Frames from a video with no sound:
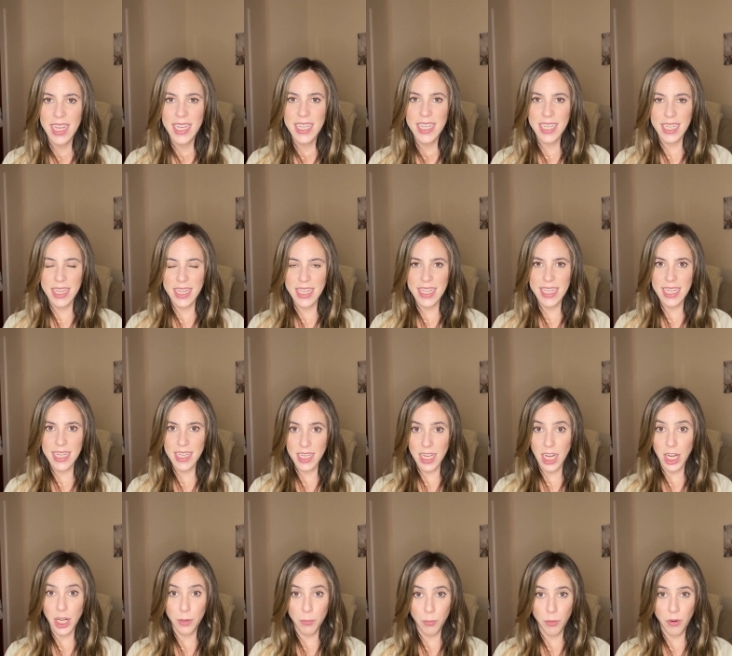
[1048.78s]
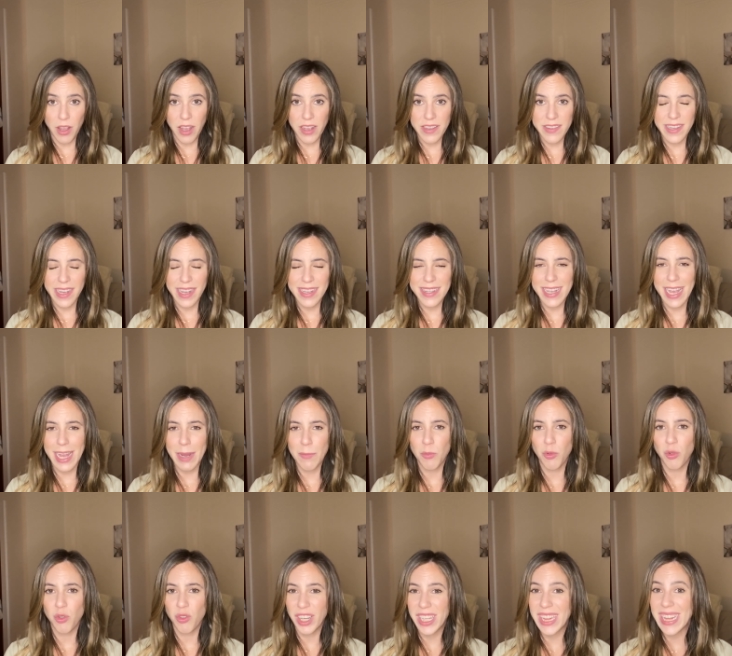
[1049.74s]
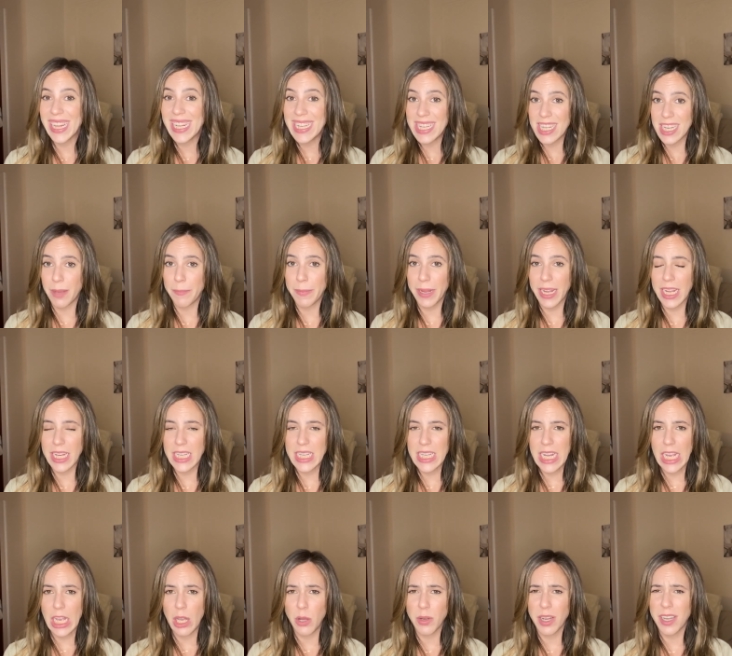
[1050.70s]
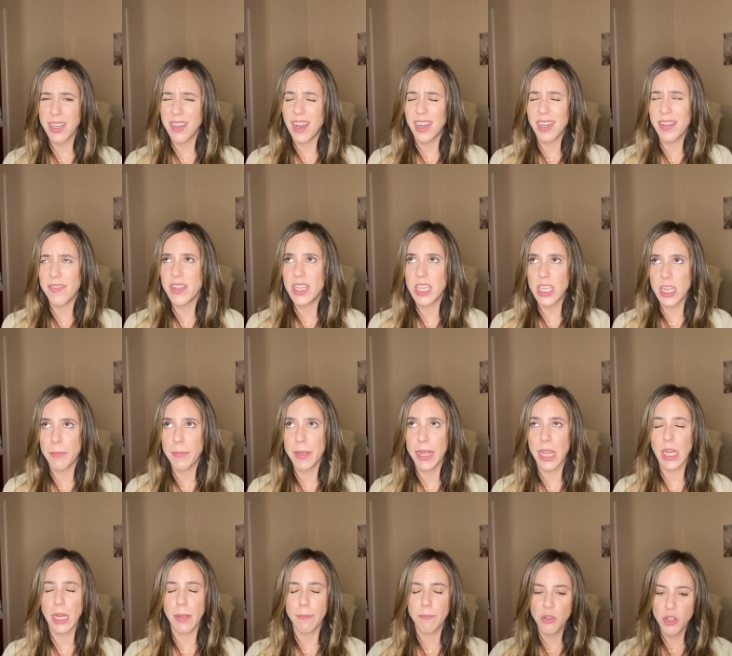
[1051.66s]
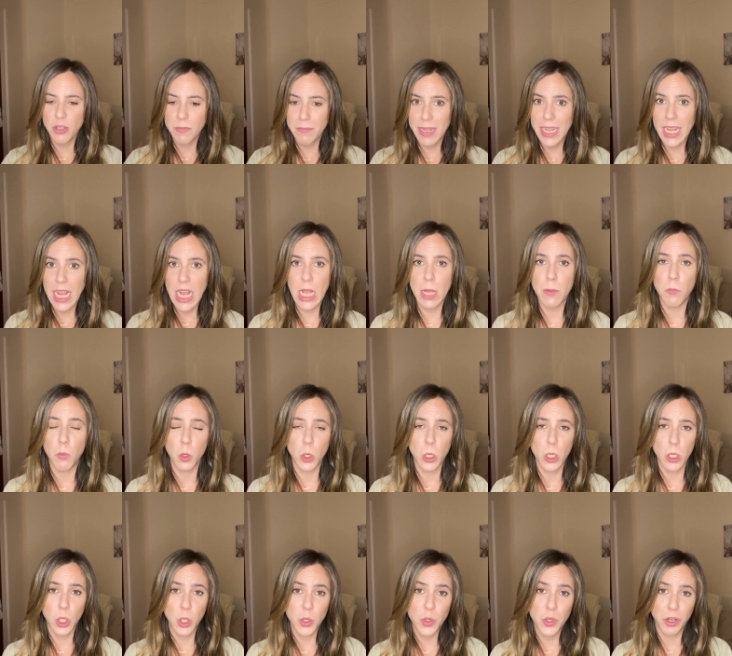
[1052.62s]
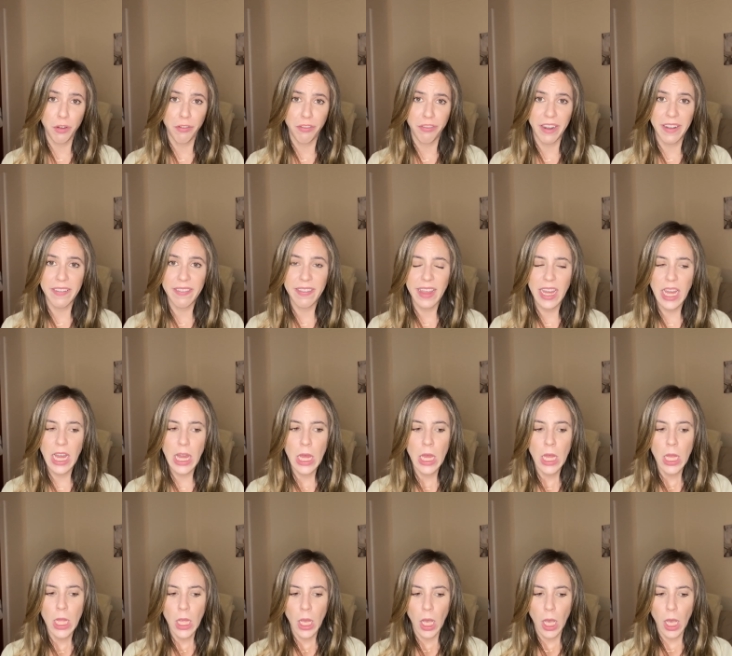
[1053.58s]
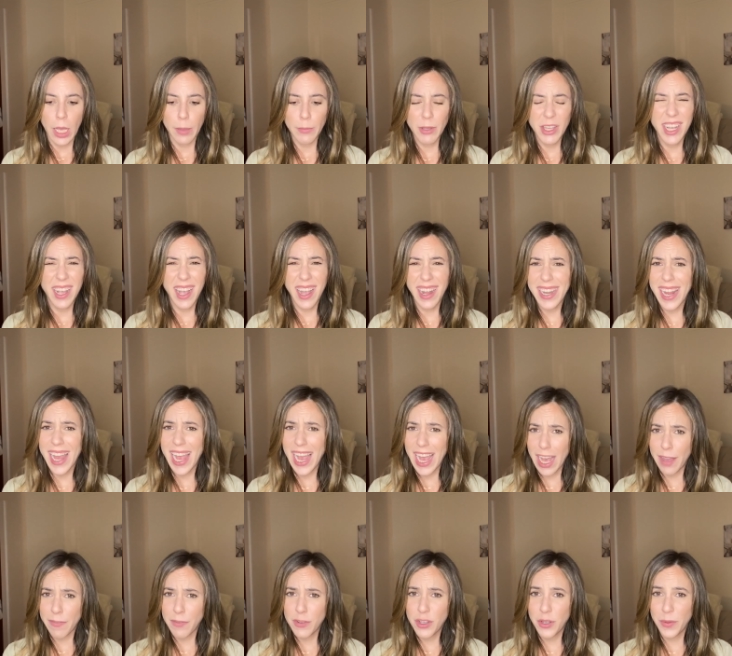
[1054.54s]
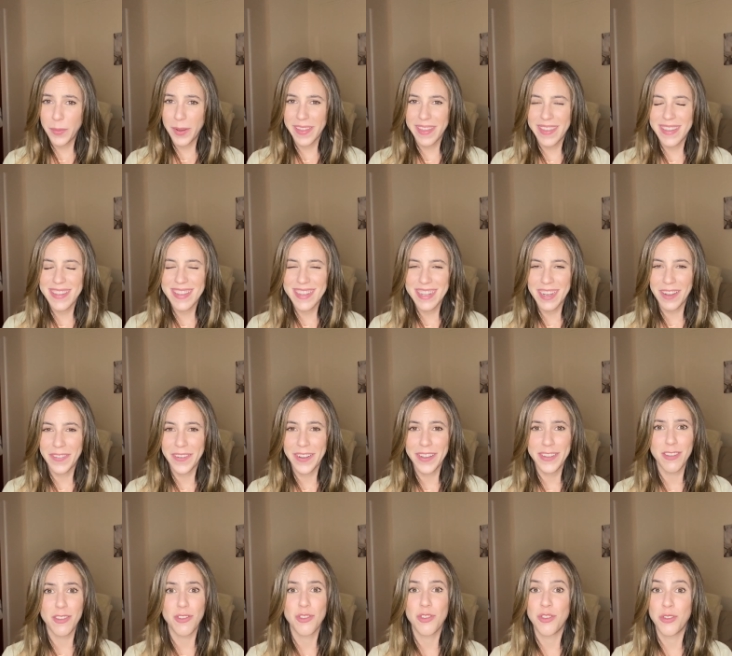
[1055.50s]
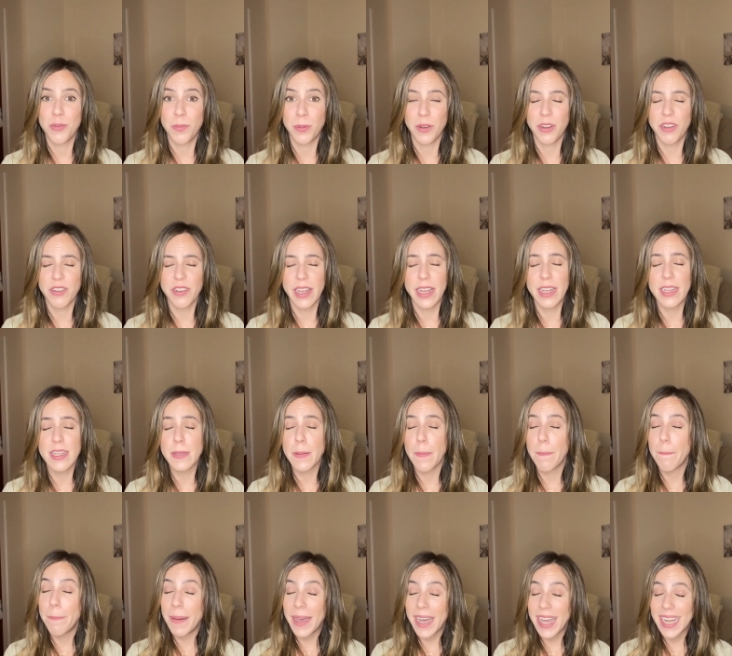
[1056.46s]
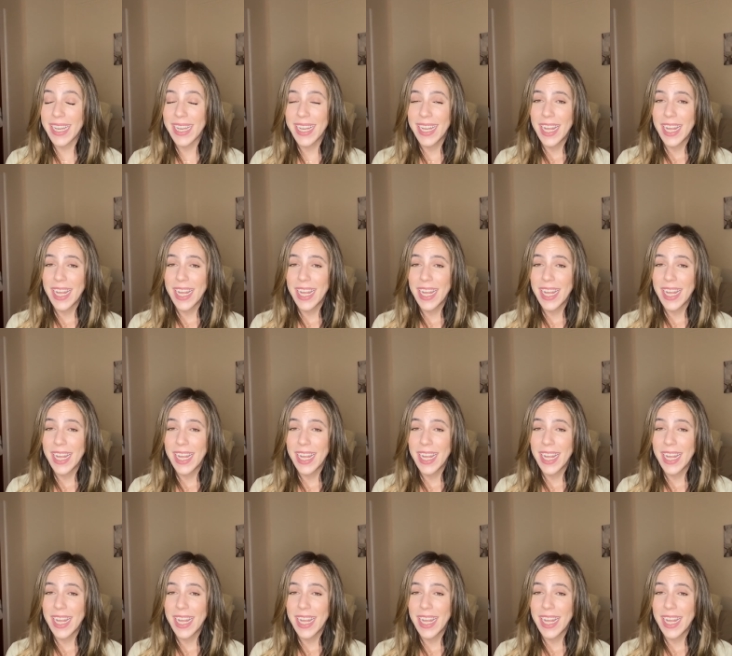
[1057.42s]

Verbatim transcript: to this entire process i'm really dumbing it down and not even dumbing it i'm just making it more user friendly um, you kind of have to with this stuff because it's super intense but